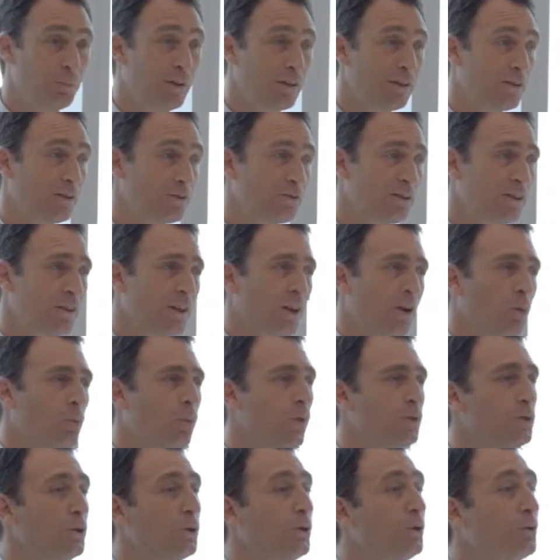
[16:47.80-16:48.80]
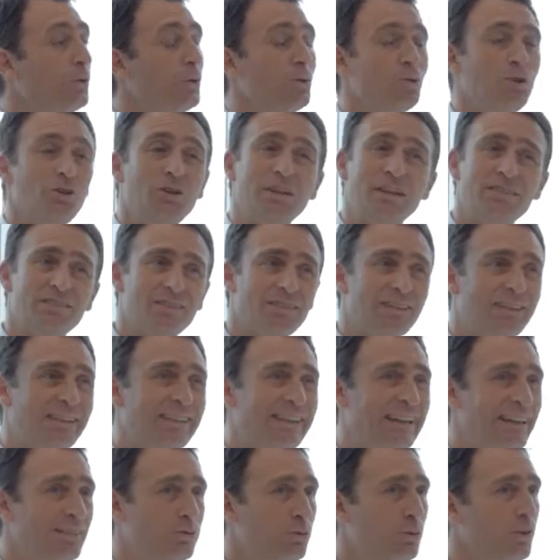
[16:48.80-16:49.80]
because what do? You just
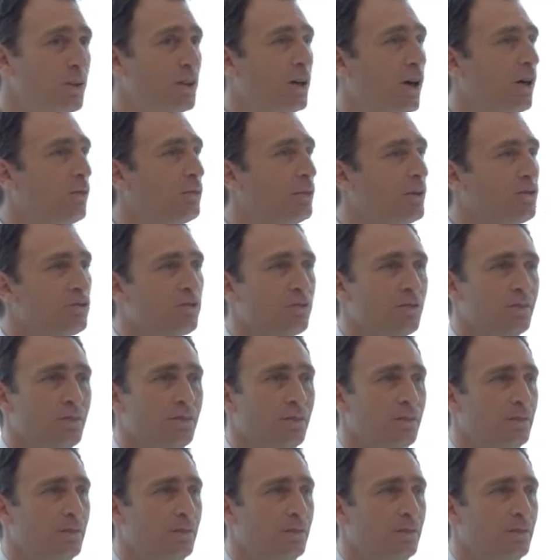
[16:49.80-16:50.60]
get to the office